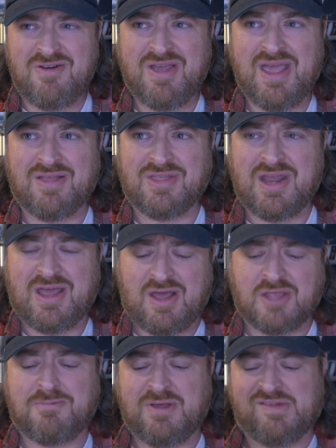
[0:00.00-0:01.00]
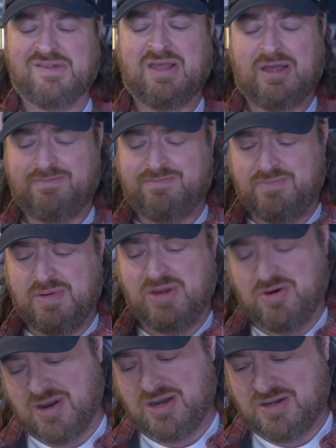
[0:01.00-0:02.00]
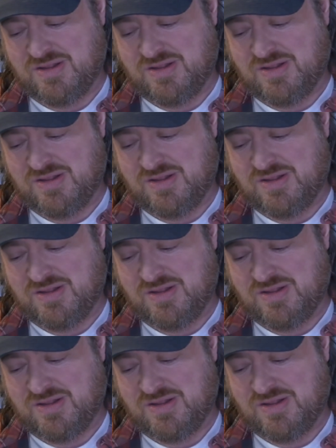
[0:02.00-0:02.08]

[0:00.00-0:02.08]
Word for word: okay on the night on the PC hit. I mean, granted,